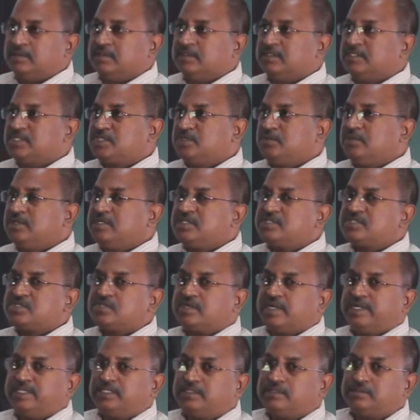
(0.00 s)
the students
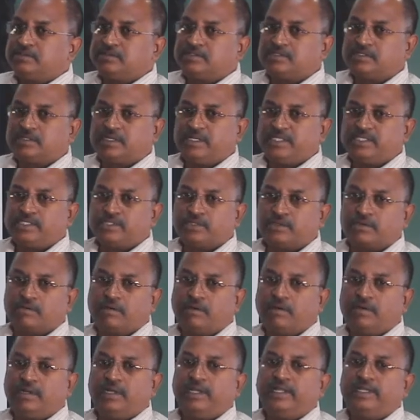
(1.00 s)
tries to
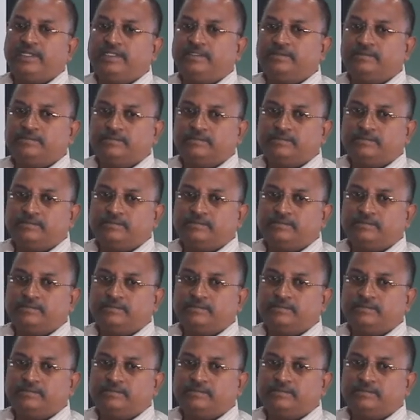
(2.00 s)
correlate